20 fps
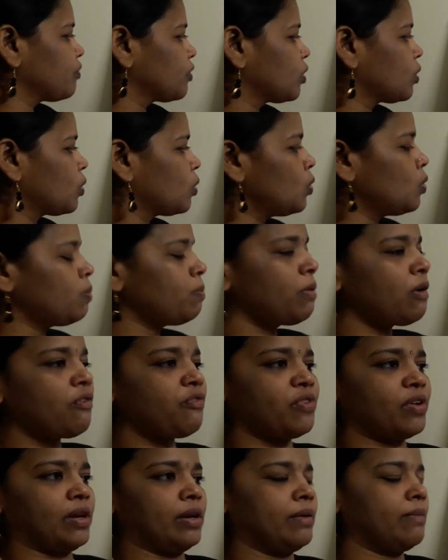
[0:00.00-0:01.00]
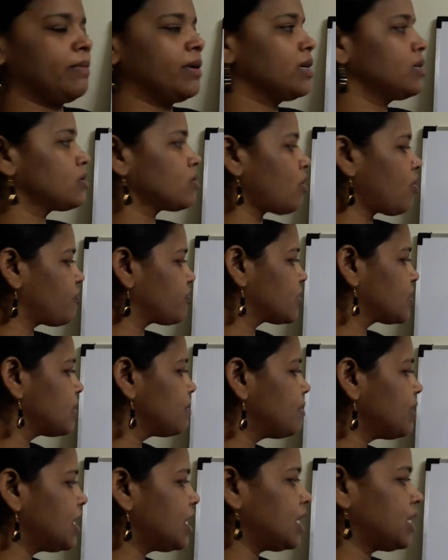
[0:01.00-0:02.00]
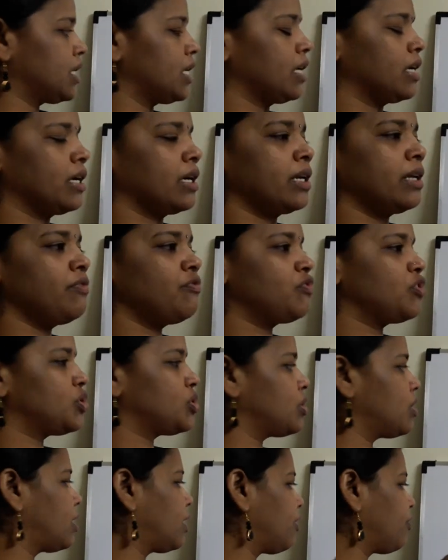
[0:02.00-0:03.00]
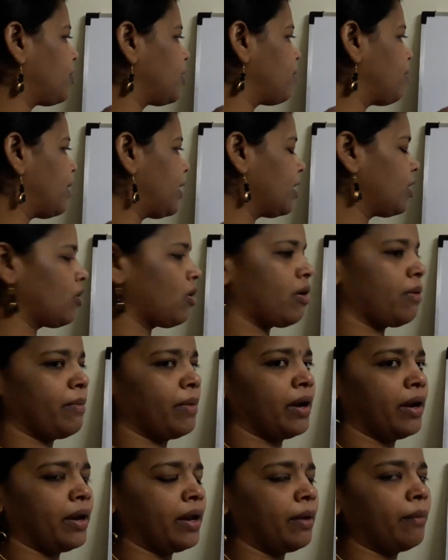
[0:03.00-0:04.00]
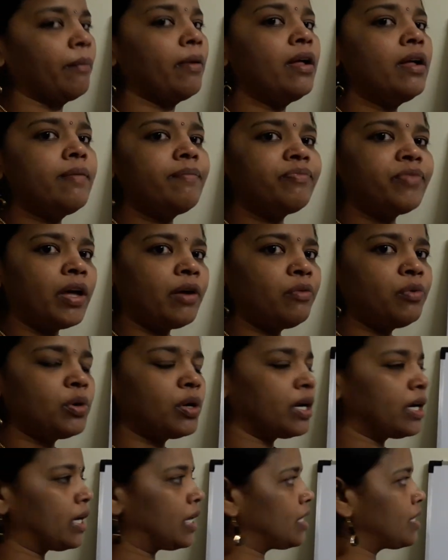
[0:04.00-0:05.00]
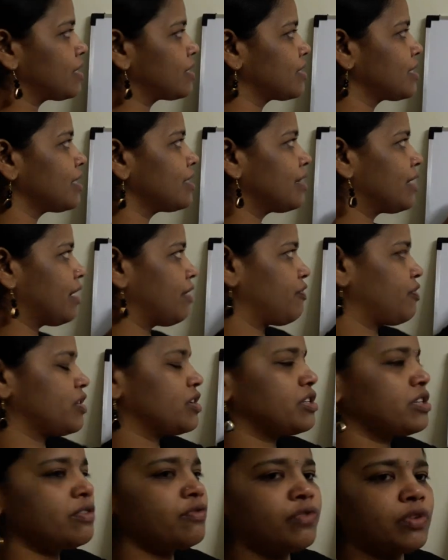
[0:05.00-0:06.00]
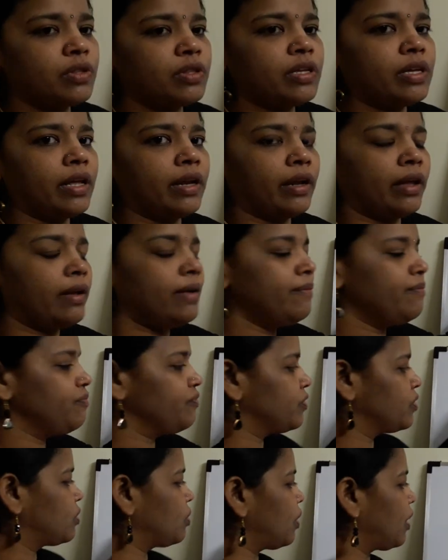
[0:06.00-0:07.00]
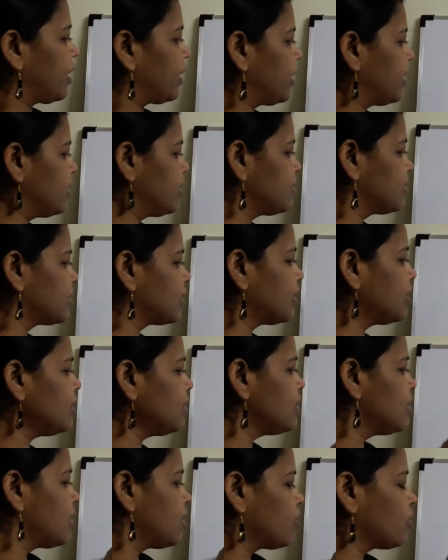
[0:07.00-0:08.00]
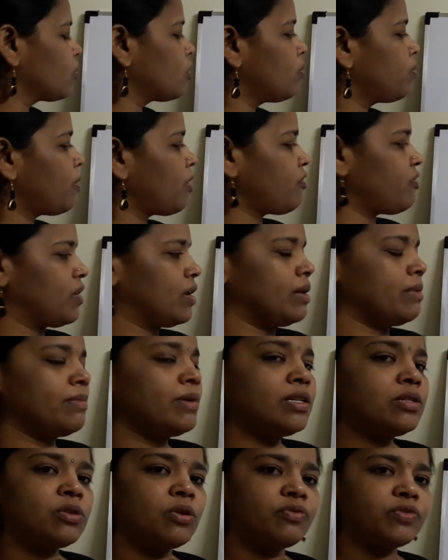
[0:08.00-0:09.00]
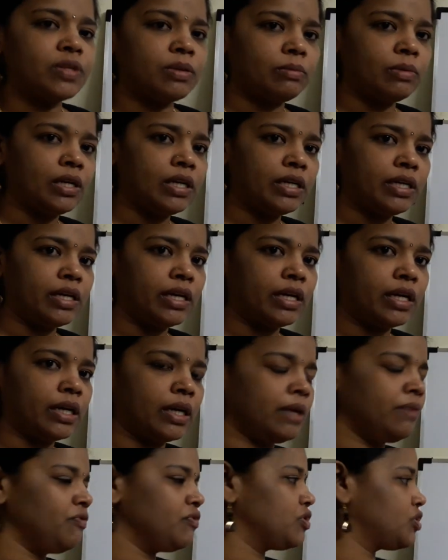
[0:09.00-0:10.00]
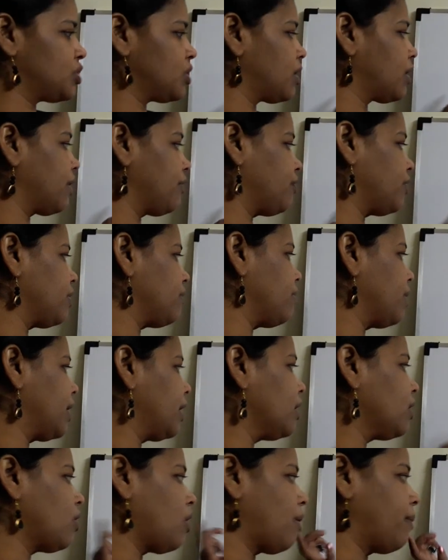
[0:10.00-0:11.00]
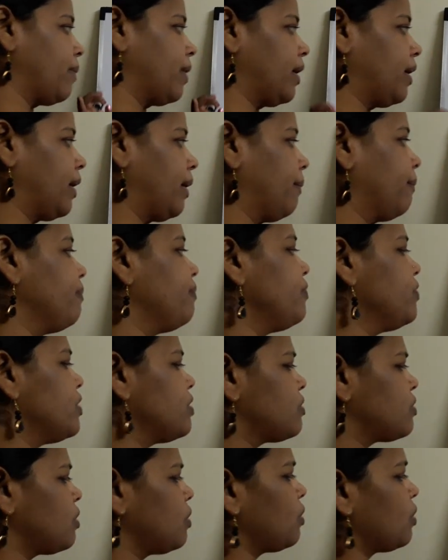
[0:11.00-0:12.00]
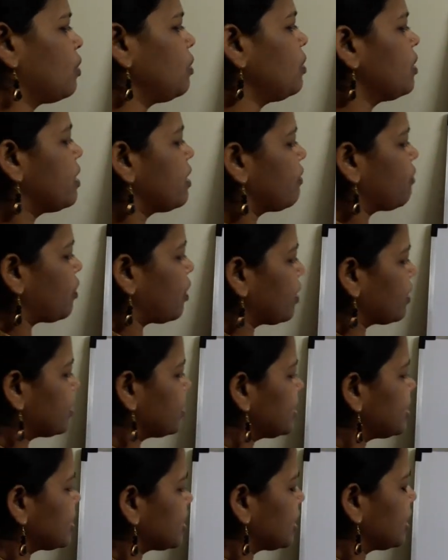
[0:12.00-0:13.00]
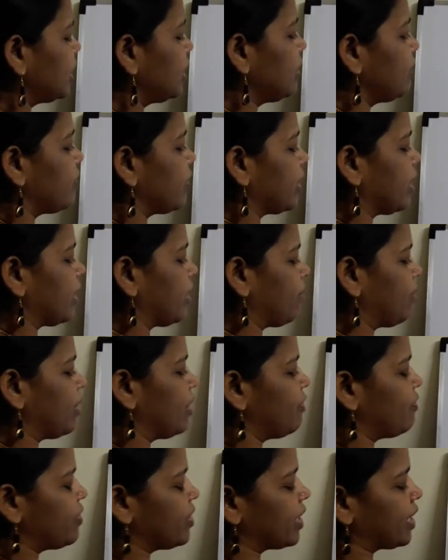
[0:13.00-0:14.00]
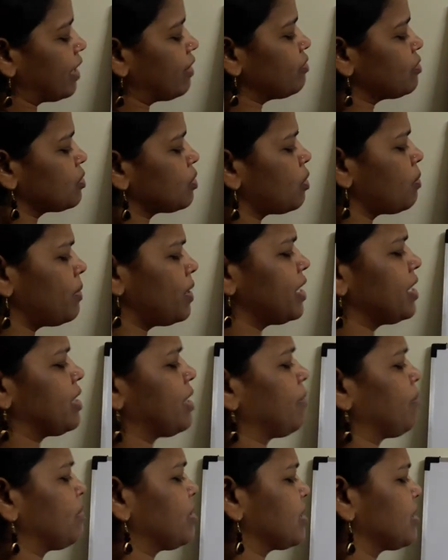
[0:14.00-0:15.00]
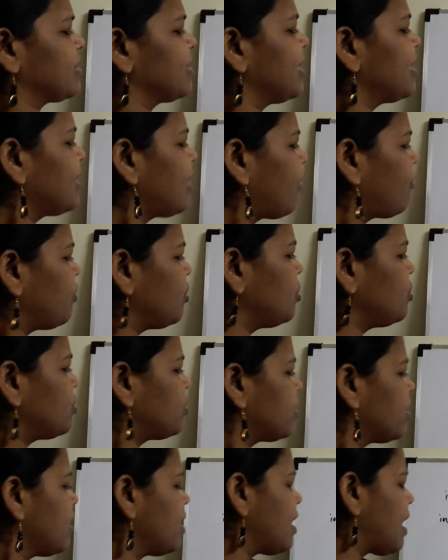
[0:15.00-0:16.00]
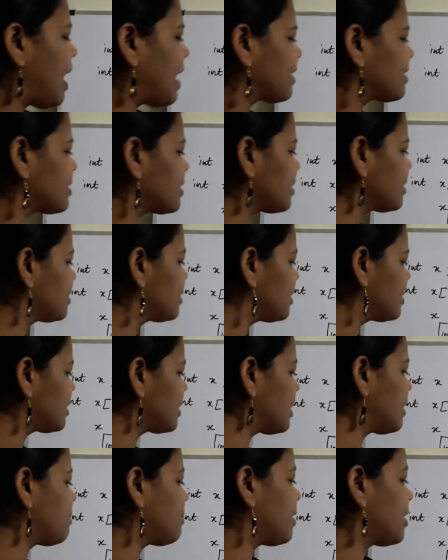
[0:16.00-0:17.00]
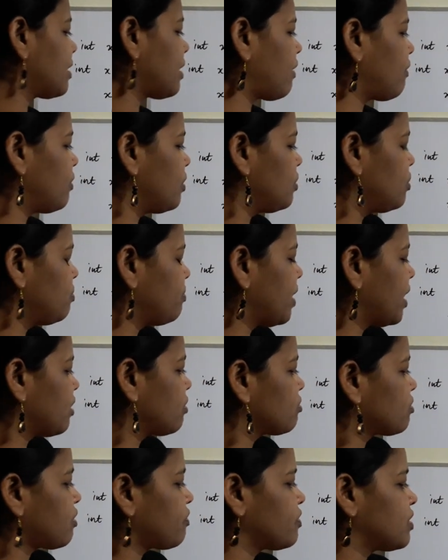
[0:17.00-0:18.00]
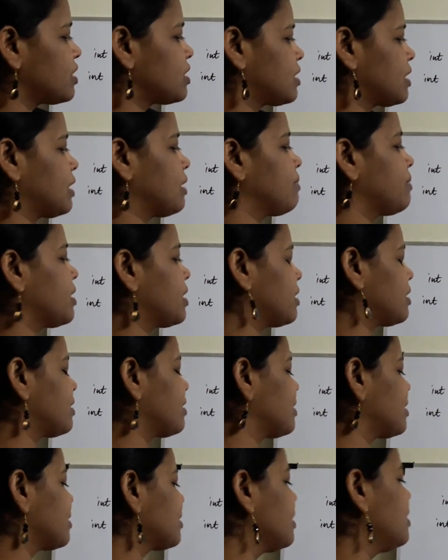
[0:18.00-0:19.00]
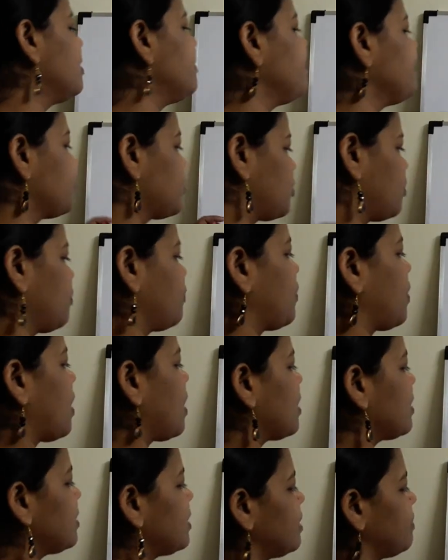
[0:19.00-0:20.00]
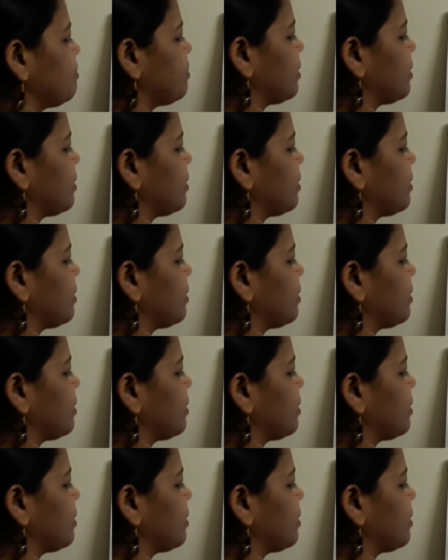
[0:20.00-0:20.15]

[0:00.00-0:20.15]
group of elements of similar data type which are referred by a common name. Now you can understand the definition for the array. So array is a group of elements of similar data type which are referred by a common name. So for this single variable we have so many numbers. Then how will you access this element? How will you make use of this element in this? So for that